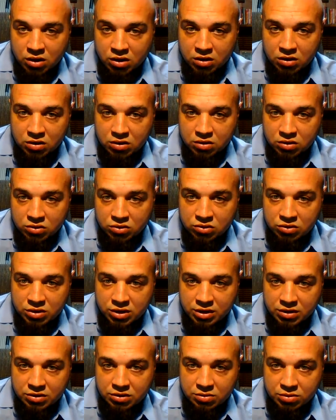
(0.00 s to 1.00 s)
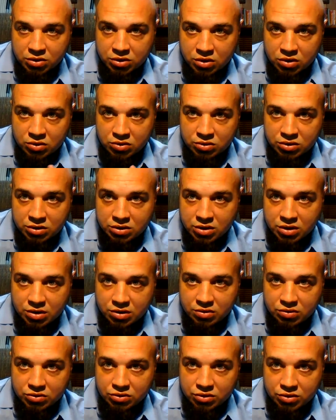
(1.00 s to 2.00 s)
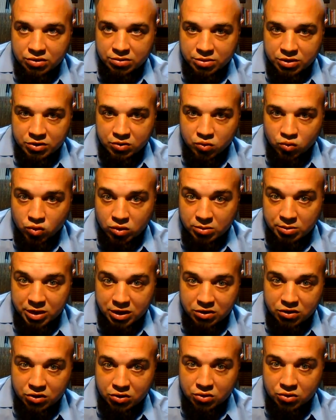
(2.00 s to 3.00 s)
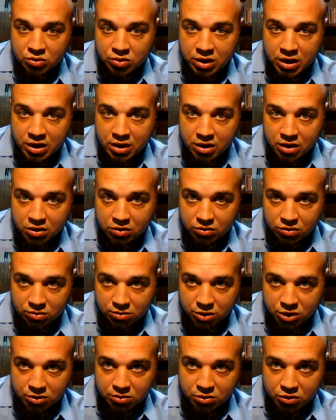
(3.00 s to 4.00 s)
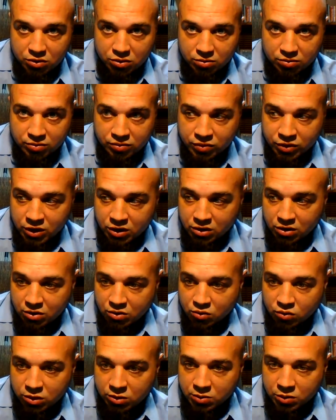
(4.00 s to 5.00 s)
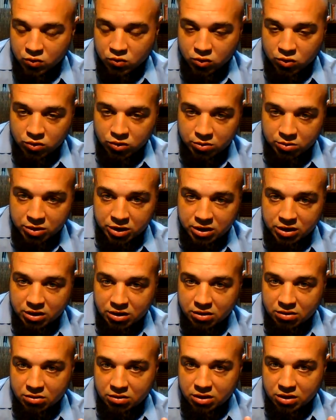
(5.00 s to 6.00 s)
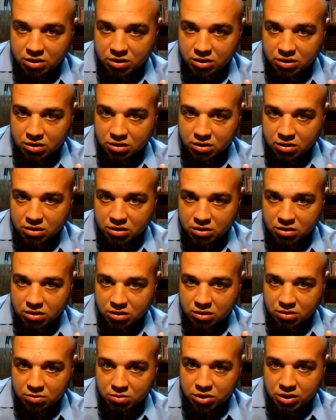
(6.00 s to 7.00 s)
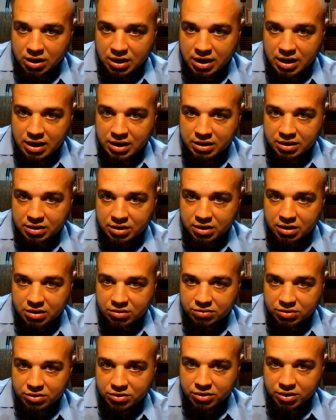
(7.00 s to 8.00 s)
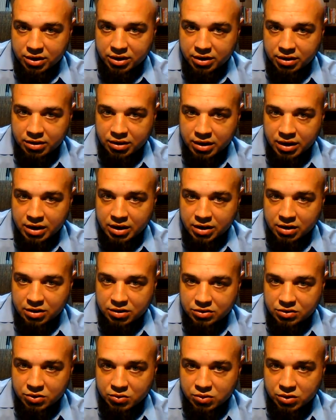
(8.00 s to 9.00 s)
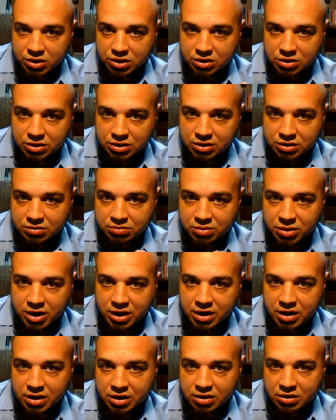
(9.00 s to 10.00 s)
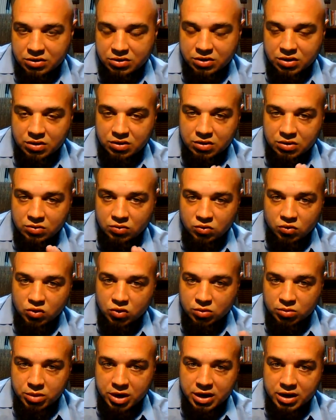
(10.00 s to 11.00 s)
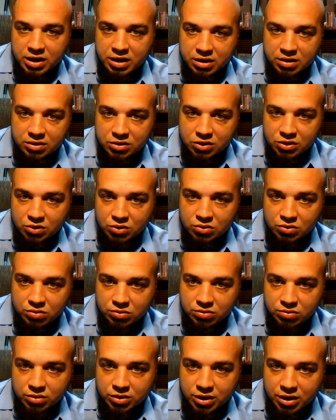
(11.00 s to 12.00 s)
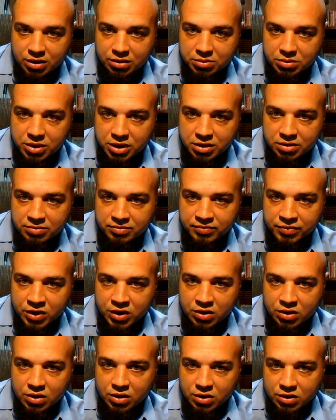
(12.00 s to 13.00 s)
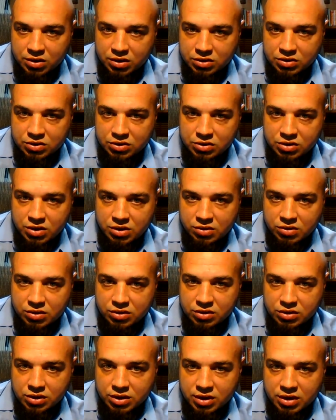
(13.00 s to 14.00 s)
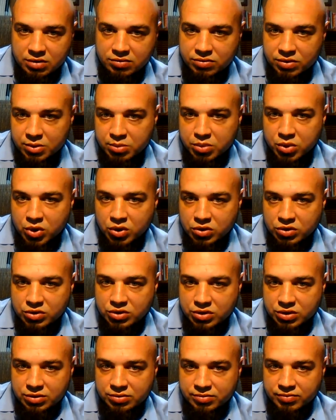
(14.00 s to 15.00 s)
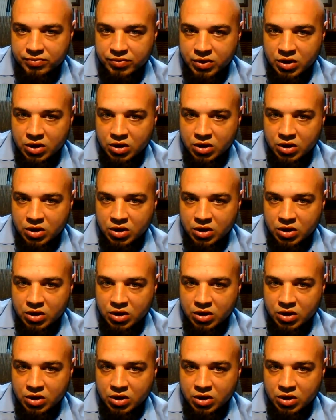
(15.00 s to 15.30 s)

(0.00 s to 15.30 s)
and includes Nancy Pelosi, Donald Trump, it's woman too. Remember, women want to be in, in, in implied in everything. So when it says man, it's talking one man too. Amen. This is talking to every person.